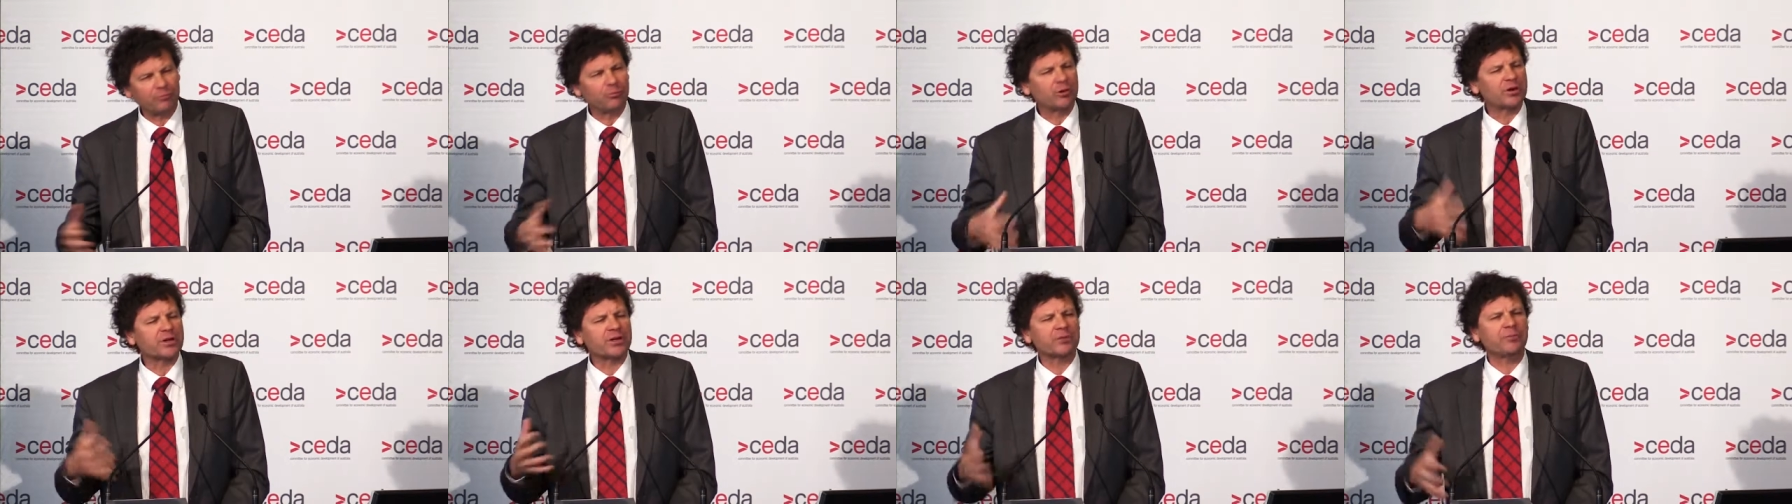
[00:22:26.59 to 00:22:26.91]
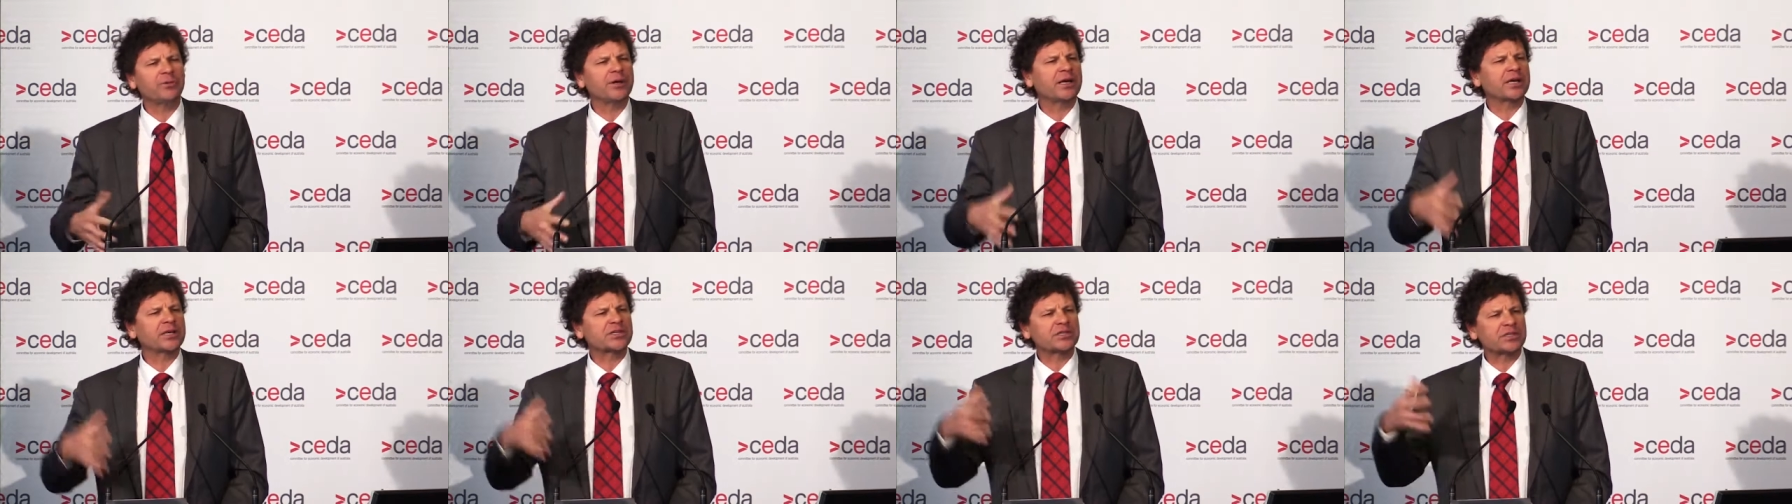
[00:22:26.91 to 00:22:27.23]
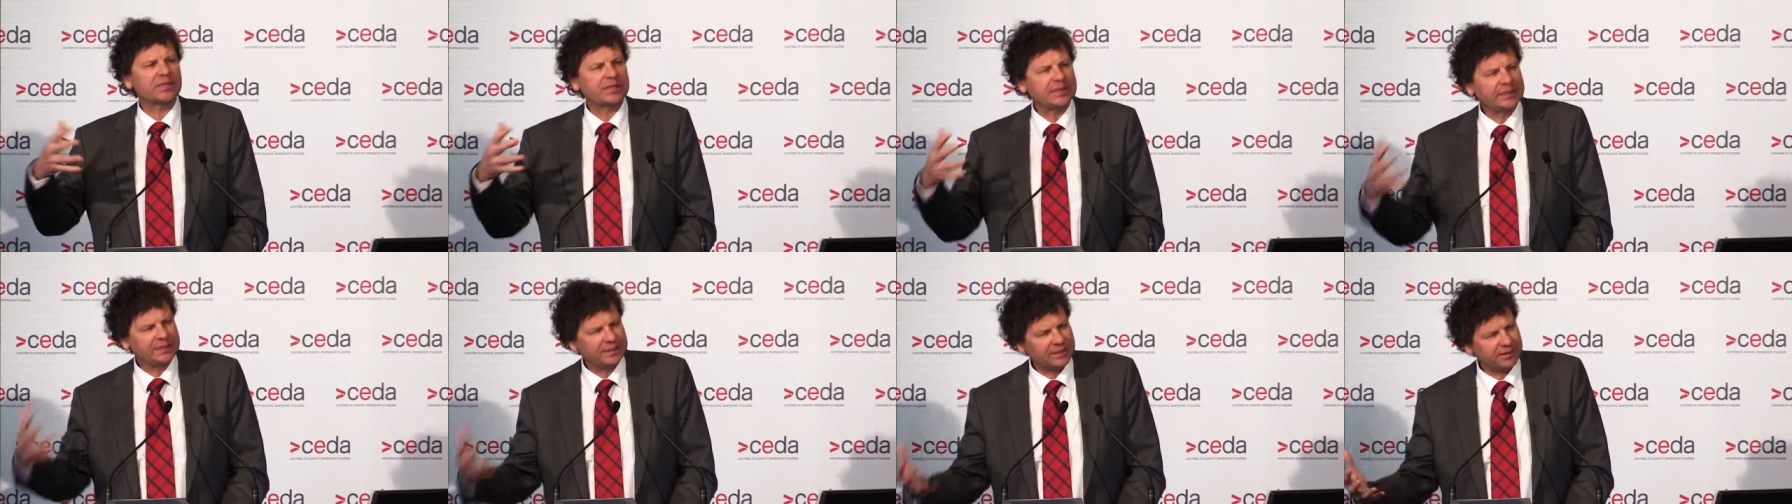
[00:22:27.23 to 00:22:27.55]
What can we
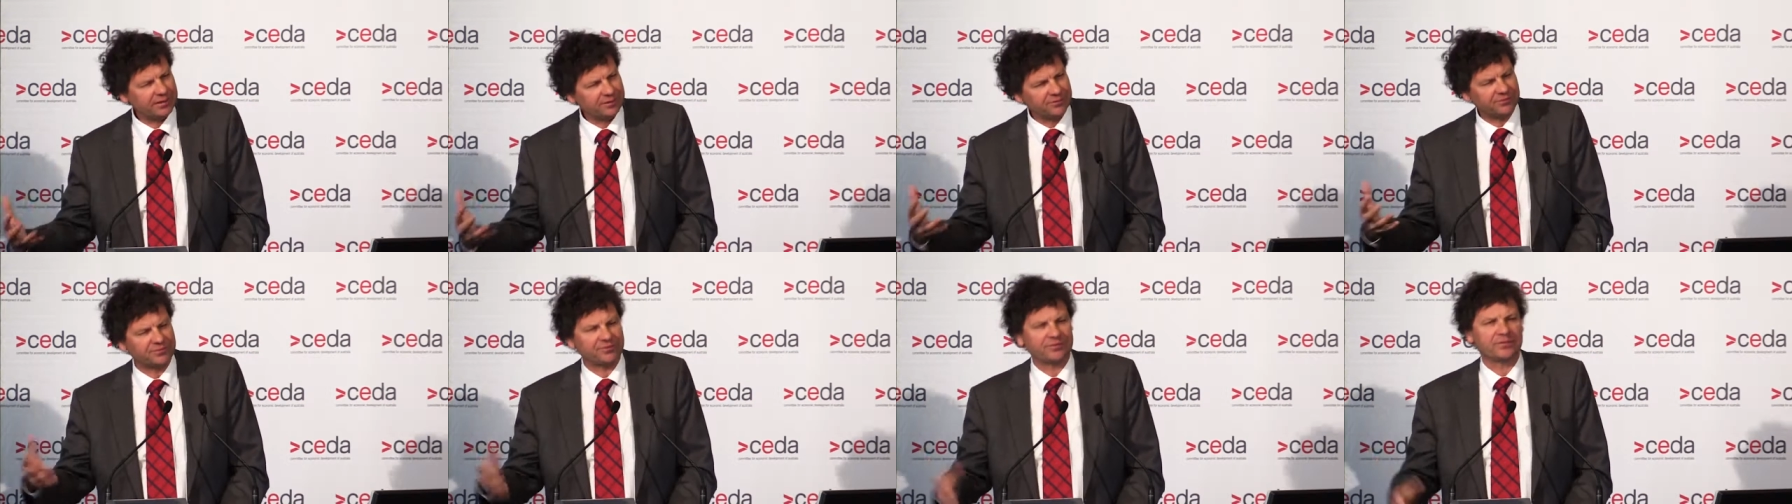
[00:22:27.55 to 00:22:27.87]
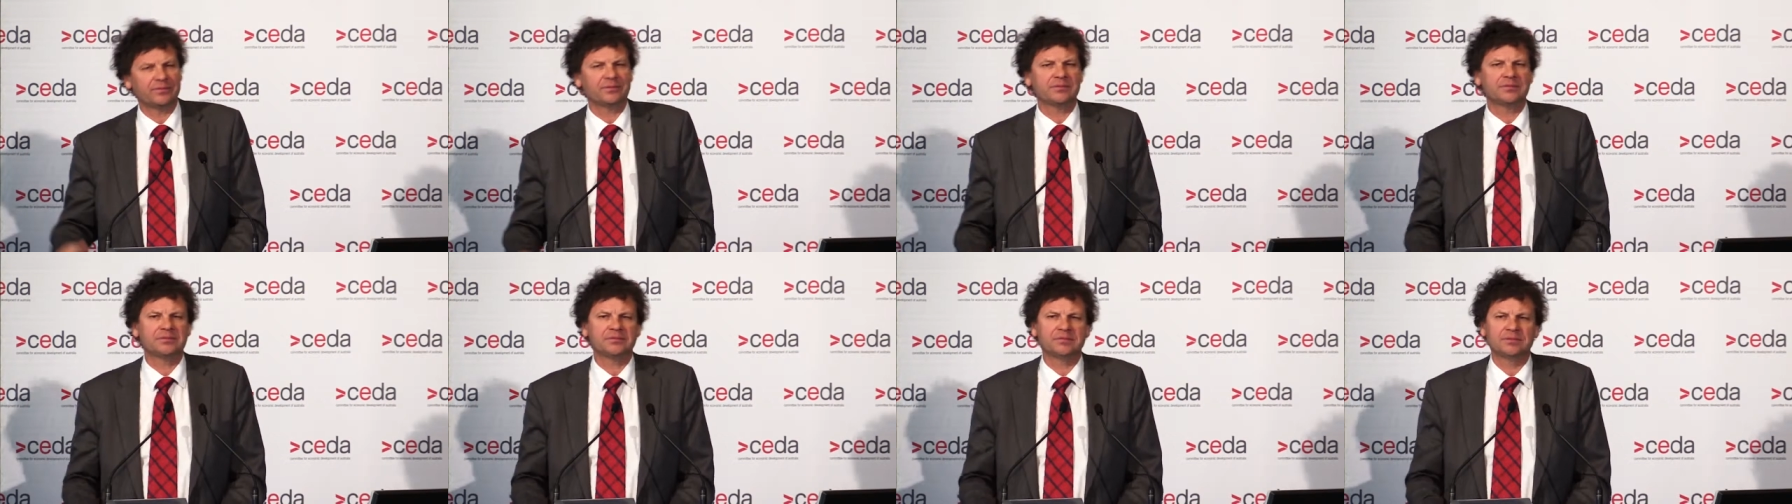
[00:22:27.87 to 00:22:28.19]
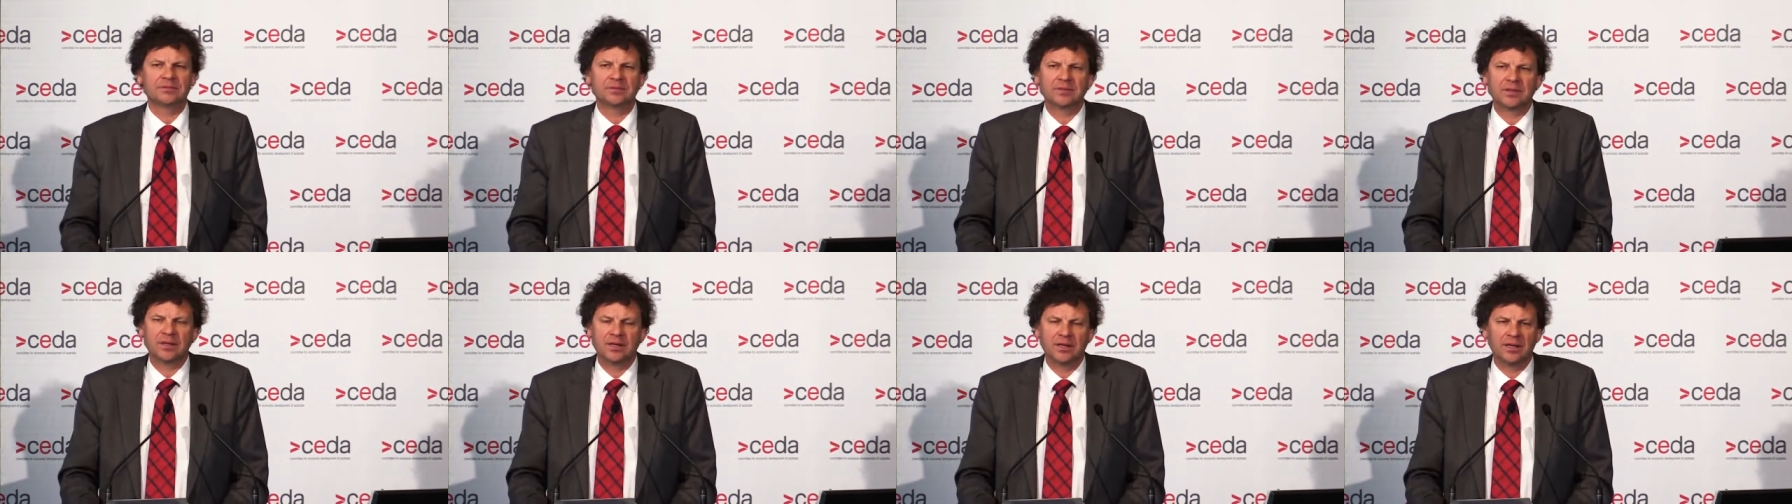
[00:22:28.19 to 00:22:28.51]
actually give
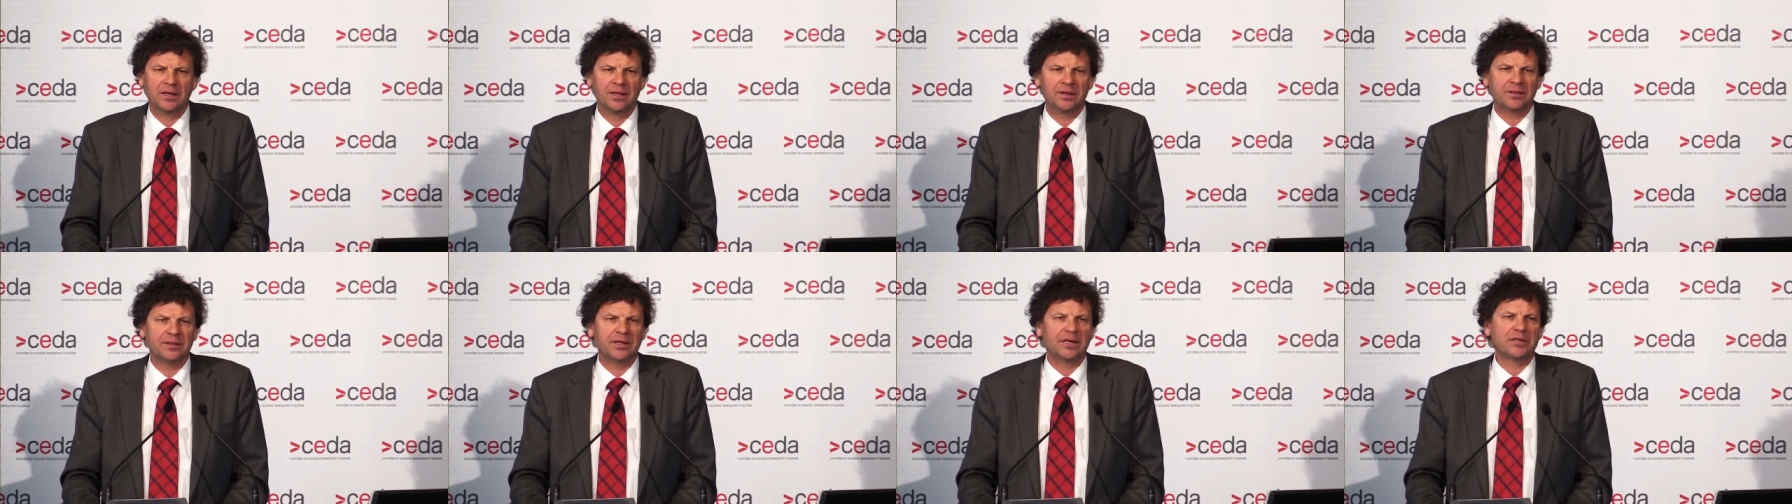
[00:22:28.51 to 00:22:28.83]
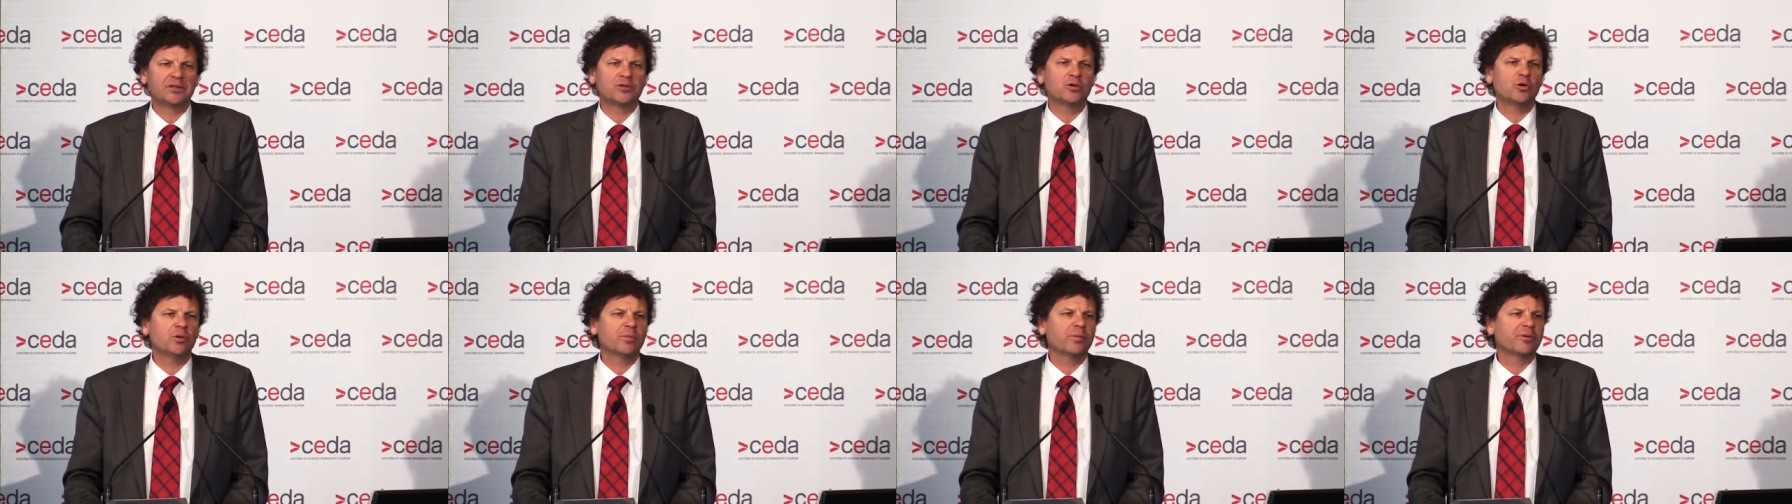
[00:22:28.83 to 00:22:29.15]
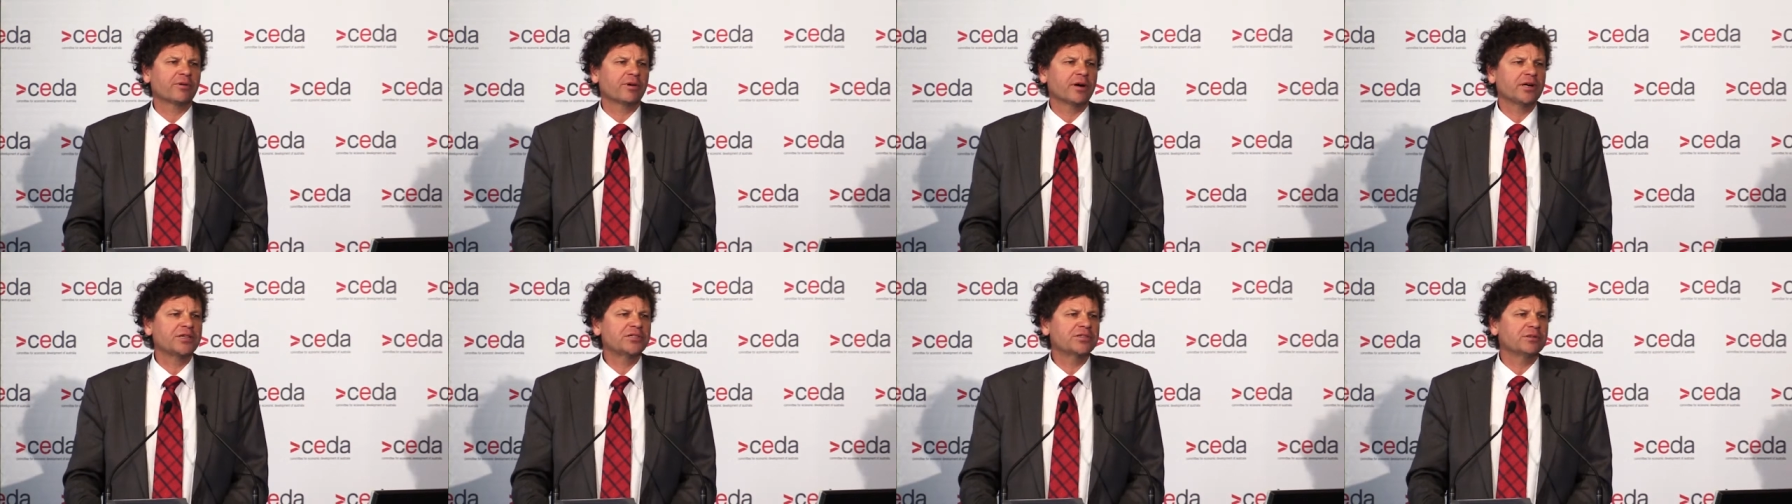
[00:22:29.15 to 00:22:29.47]
that
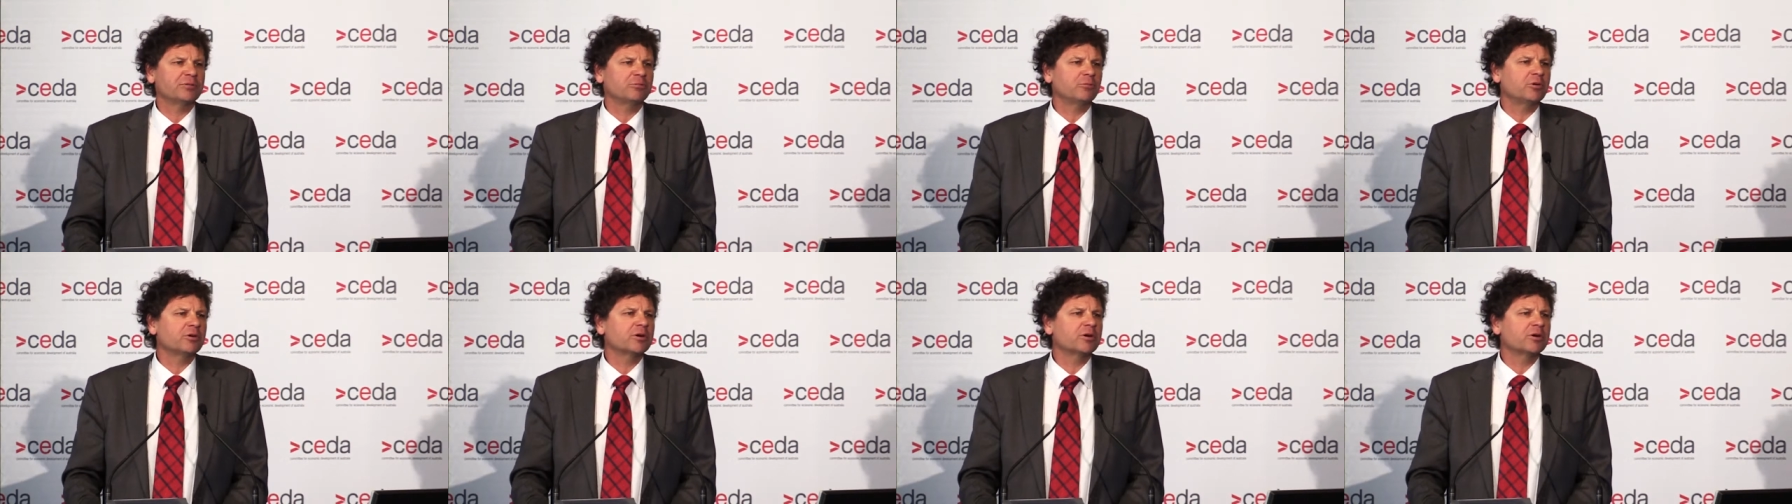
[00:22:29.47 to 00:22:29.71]
corporation?